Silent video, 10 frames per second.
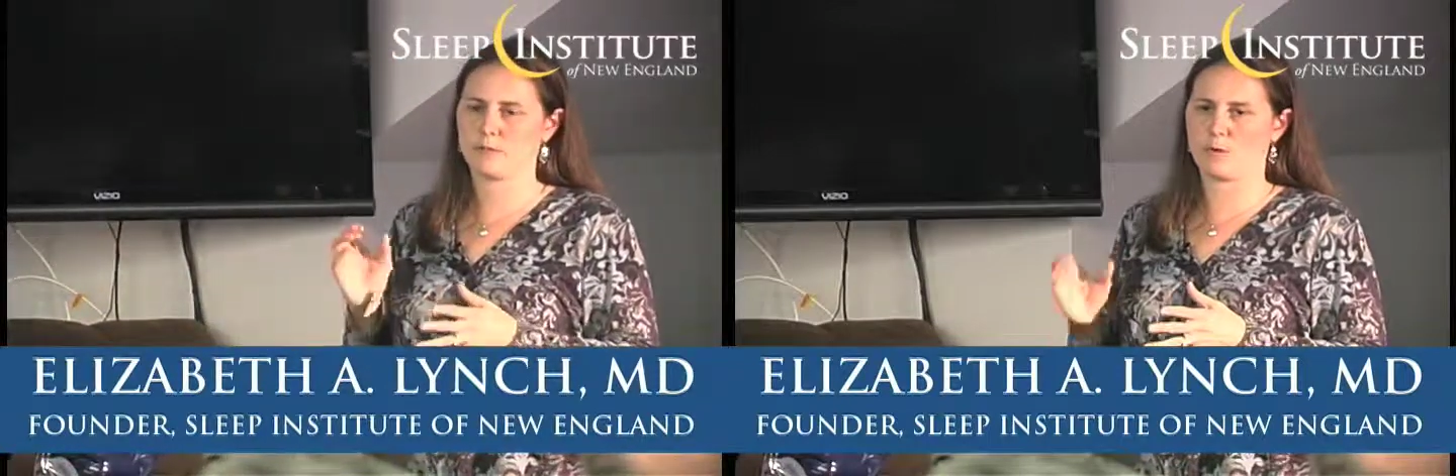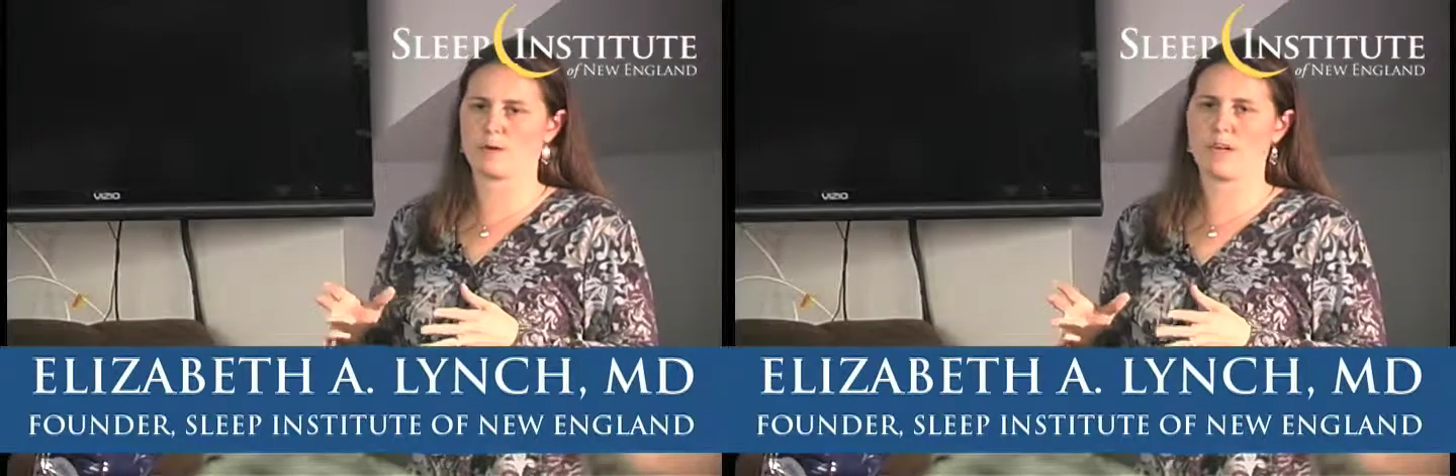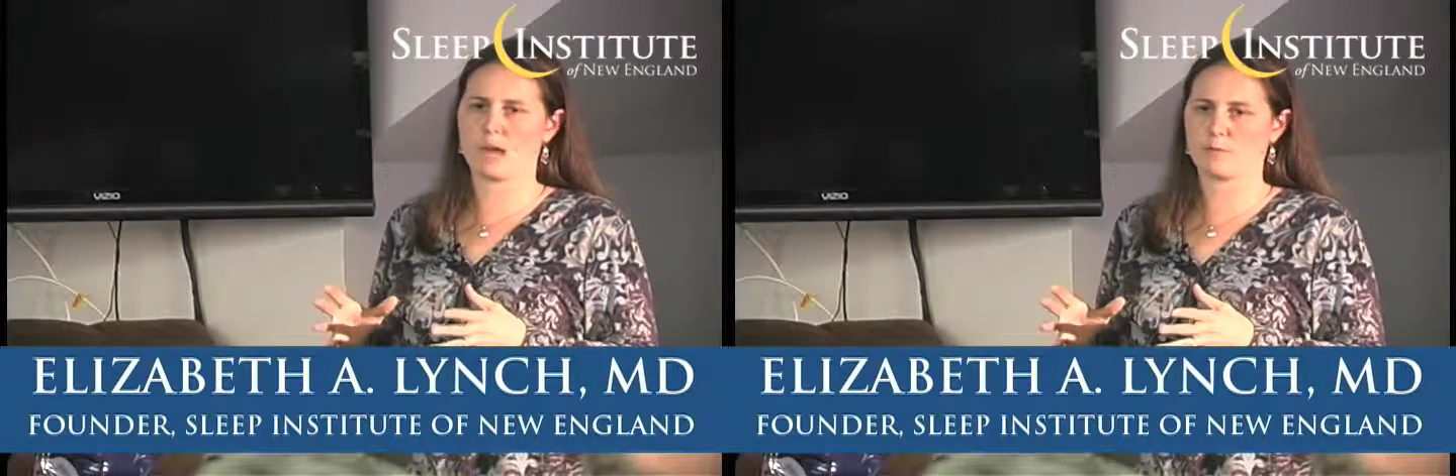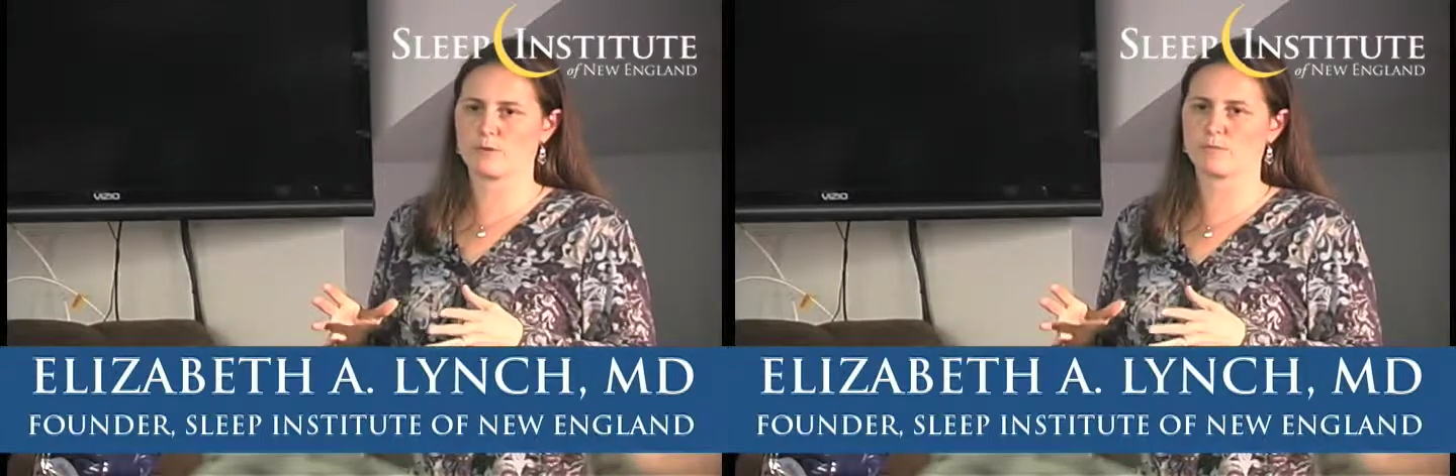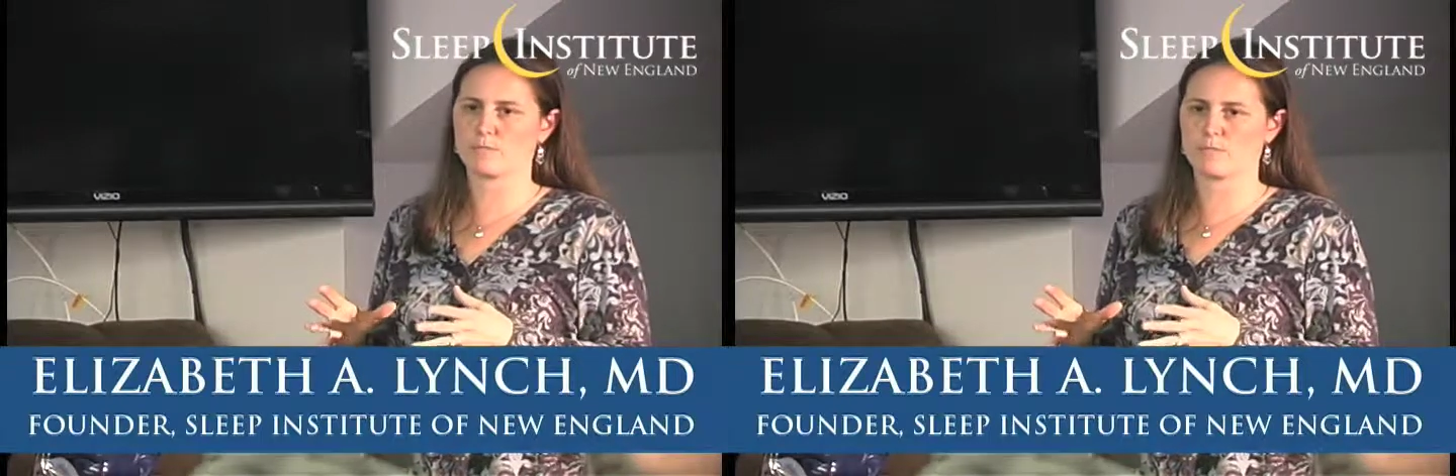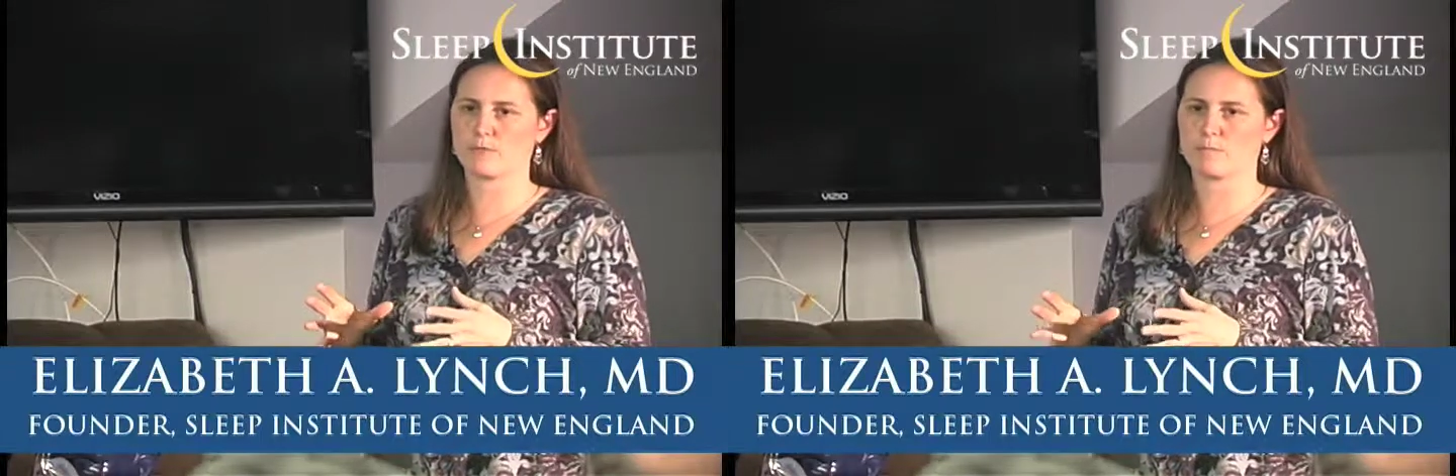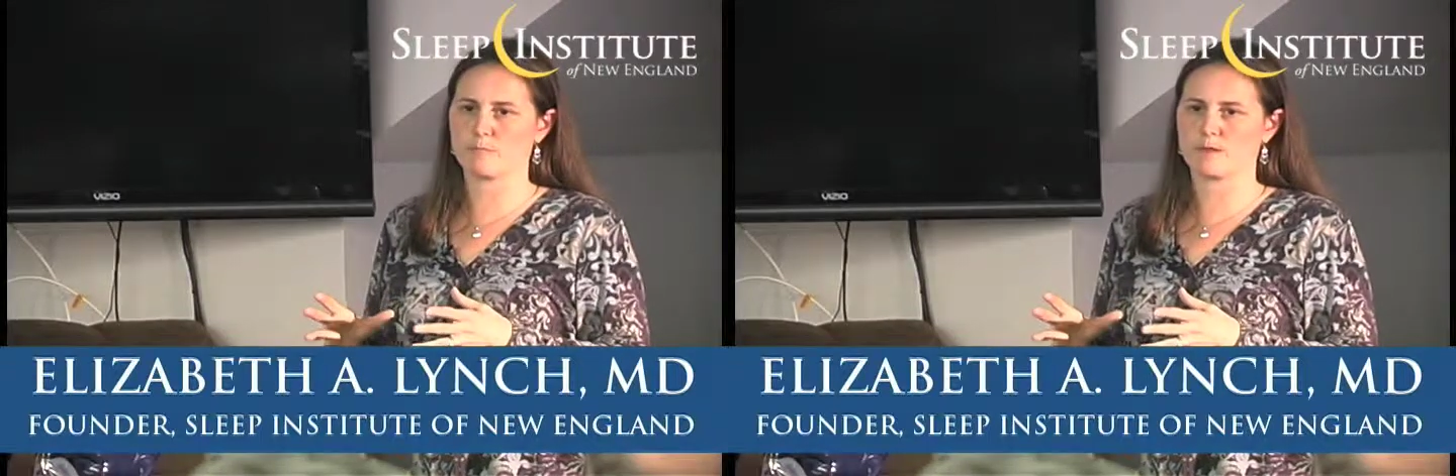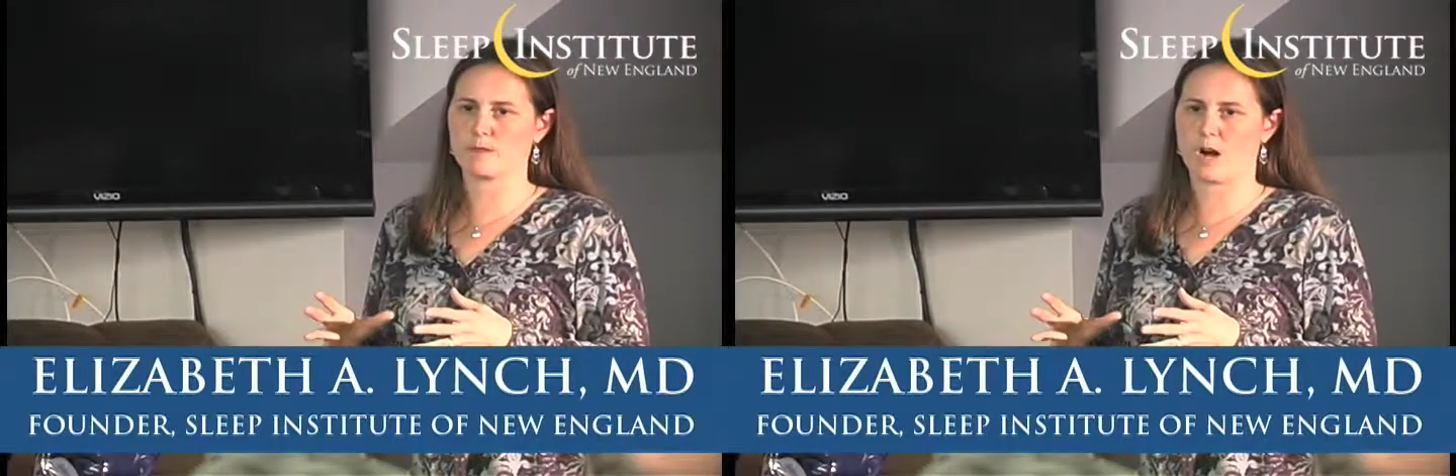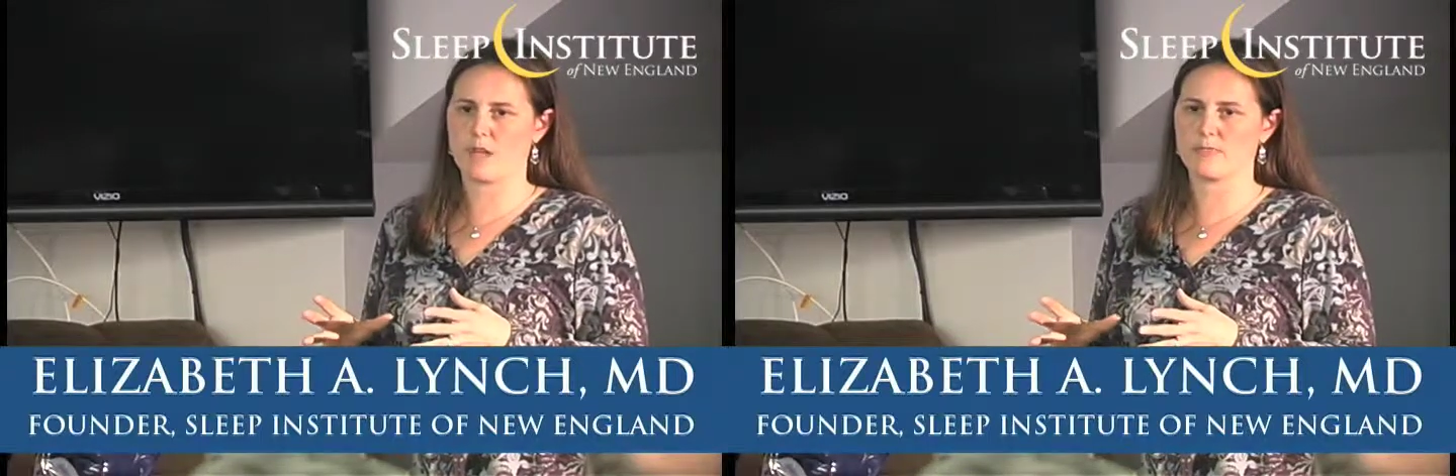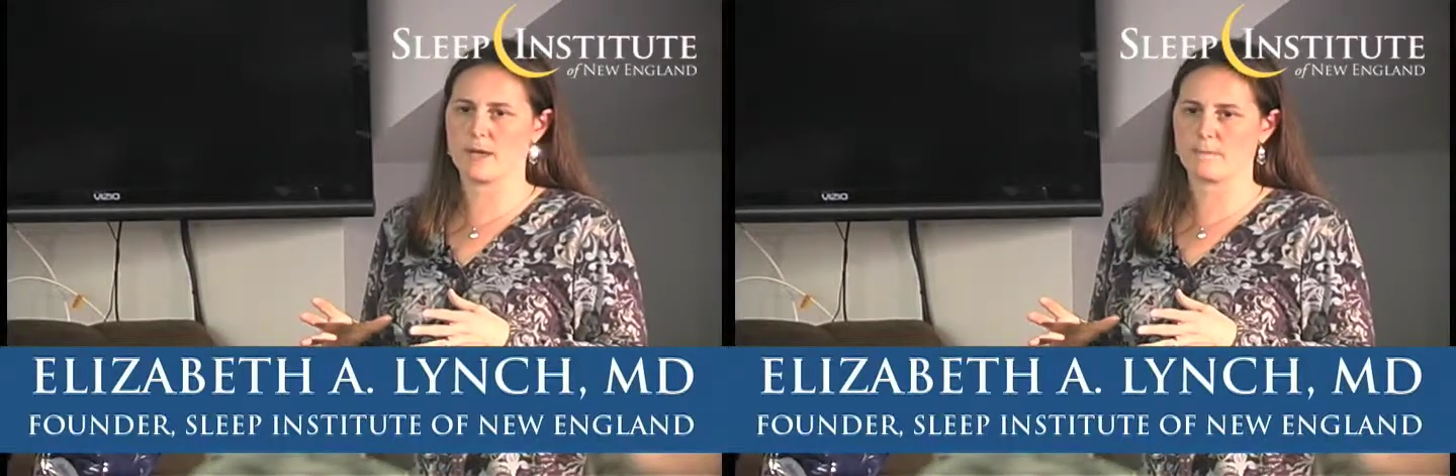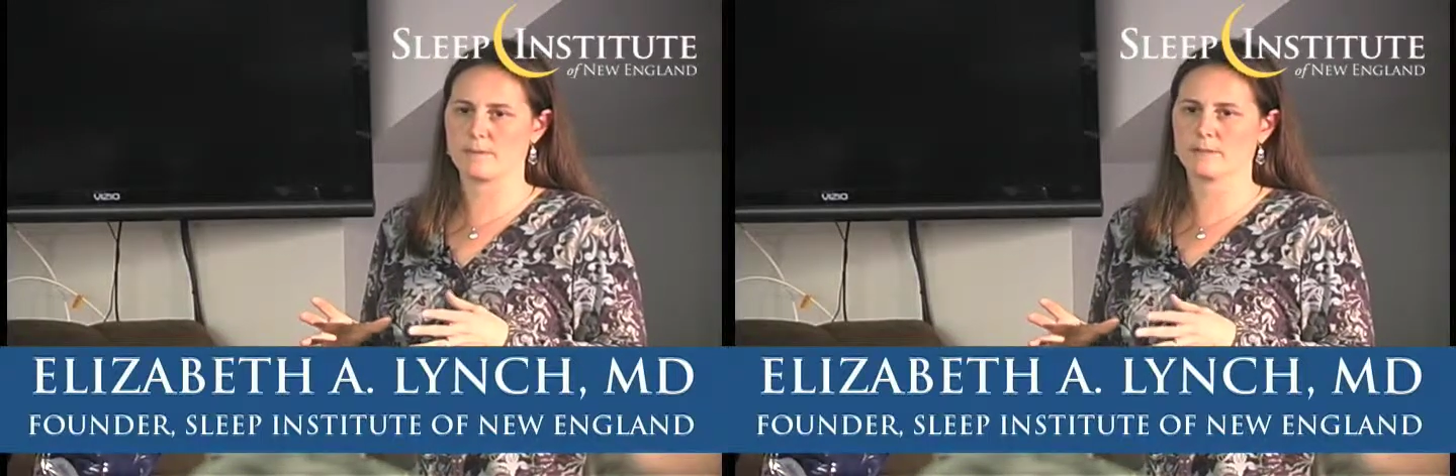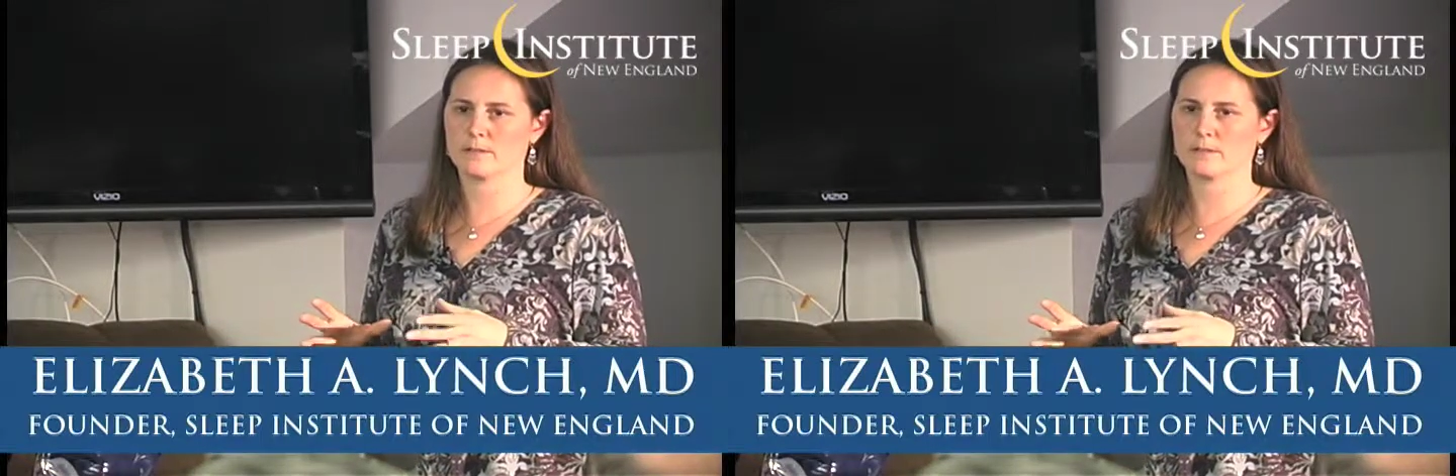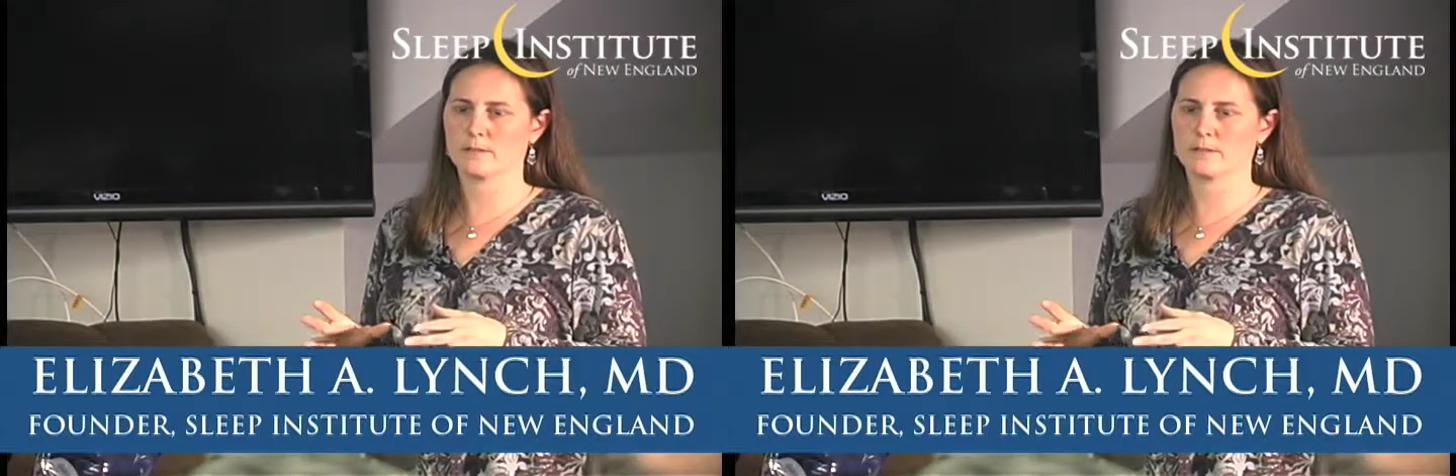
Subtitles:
throw the non-rebreather on them.